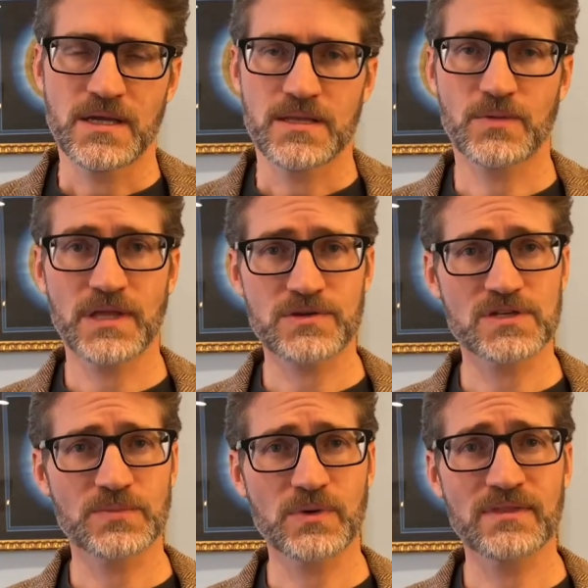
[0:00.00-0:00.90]
The
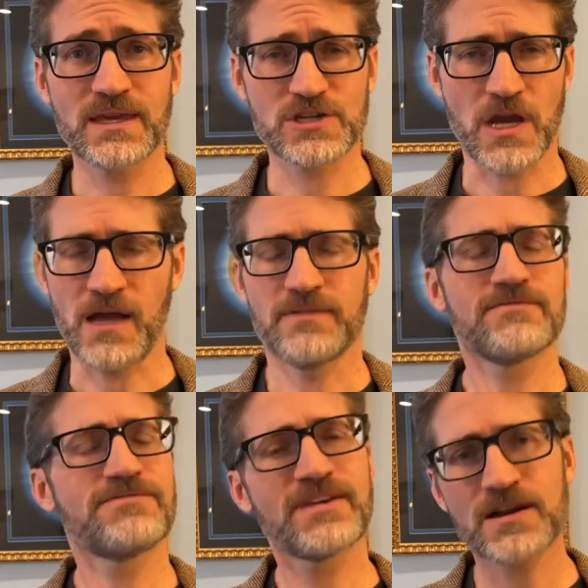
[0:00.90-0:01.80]
relationship with Nija,
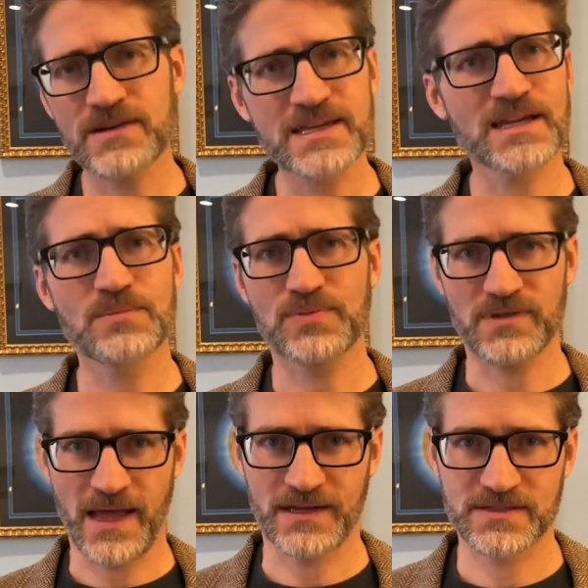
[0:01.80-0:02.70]
very
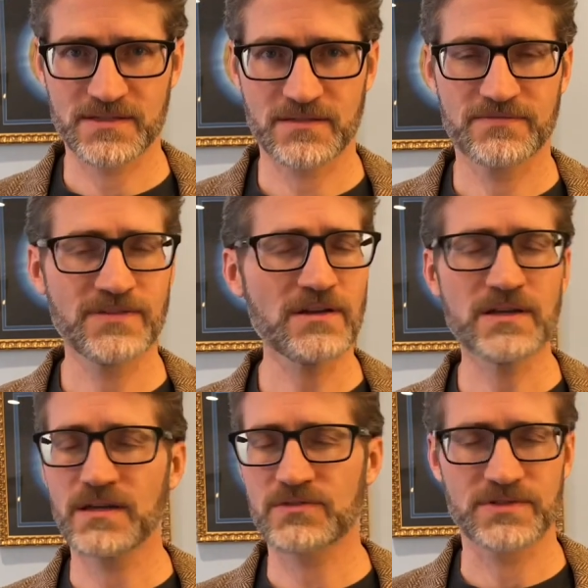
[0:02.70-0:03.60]
complex, very
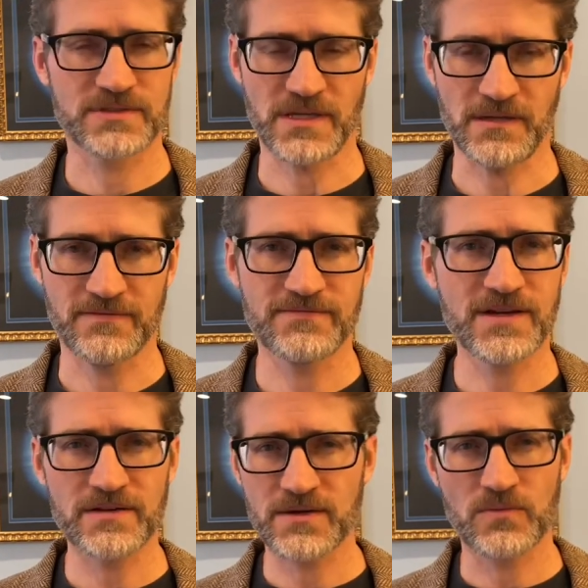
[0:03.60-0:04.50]
interesting,
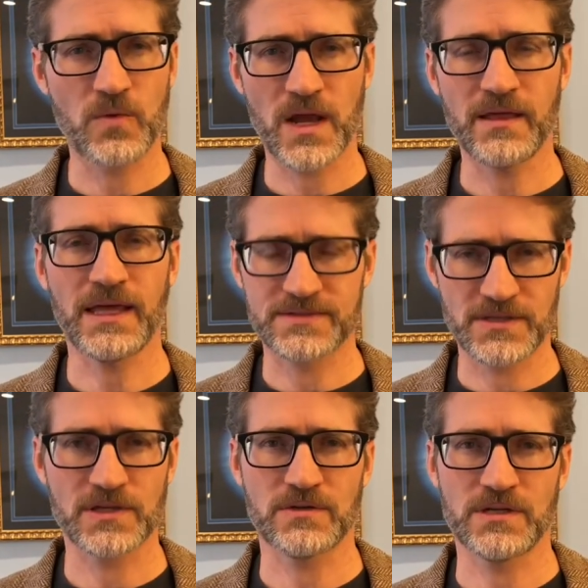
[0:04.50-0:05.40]
very well
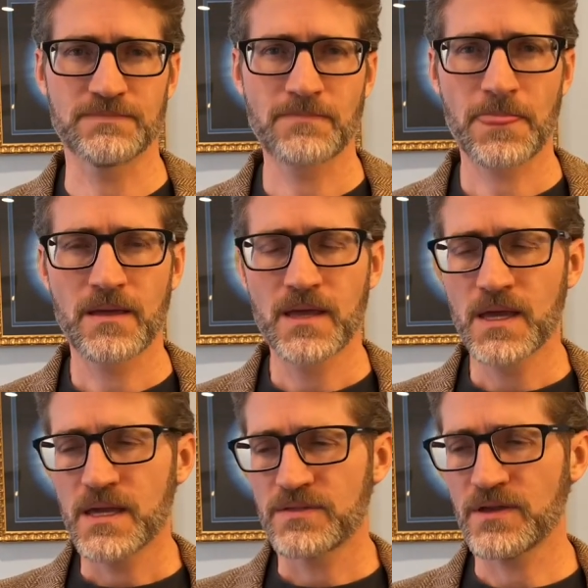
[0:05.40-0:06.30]
executed.
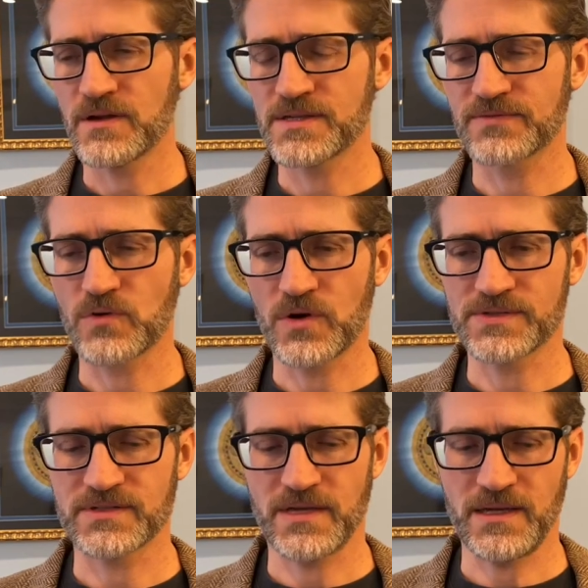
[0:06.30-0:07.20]
There is, of
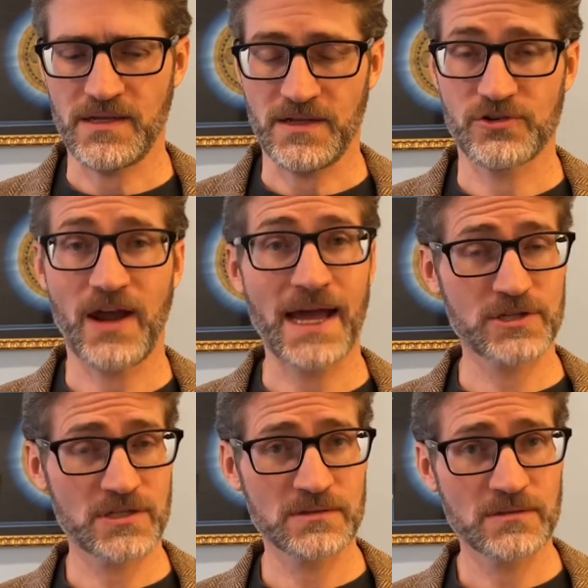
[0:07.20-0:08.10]
course, an
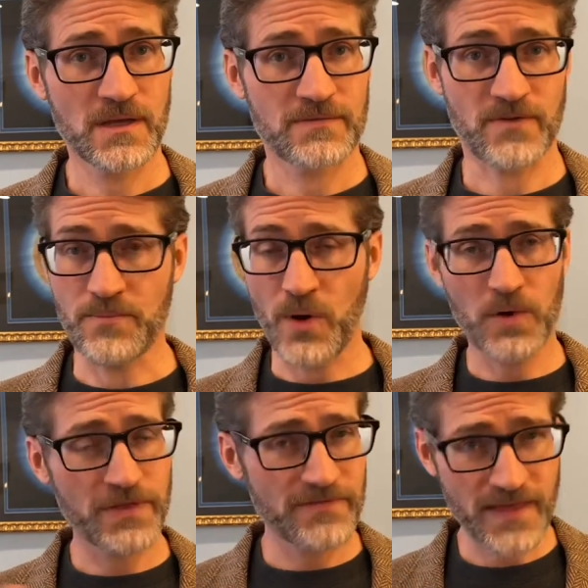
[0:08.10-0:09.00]
attraction from
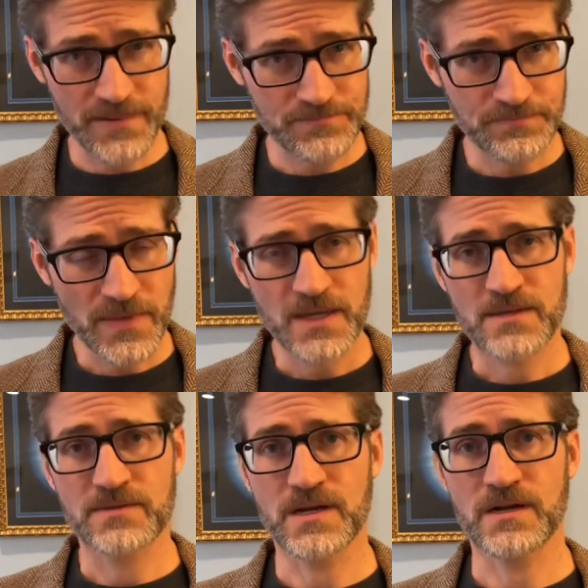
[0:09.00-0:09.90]
both of them.
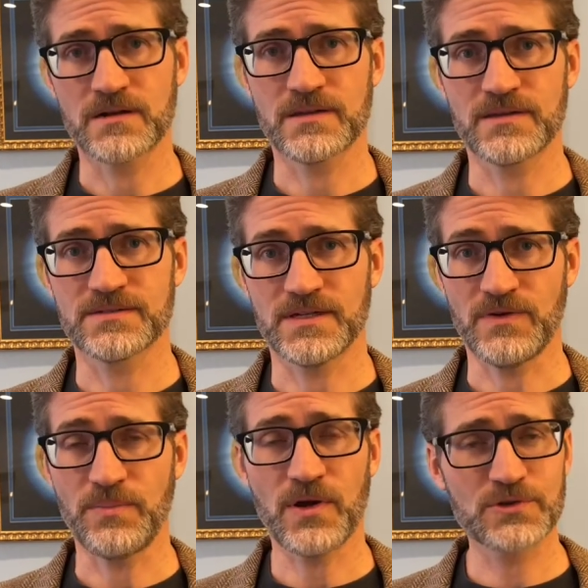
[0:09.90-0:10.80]
There is a
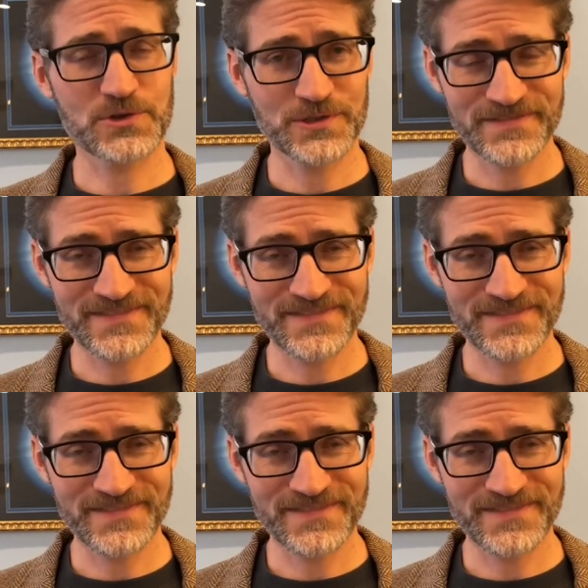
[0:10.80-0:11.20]
repulsion.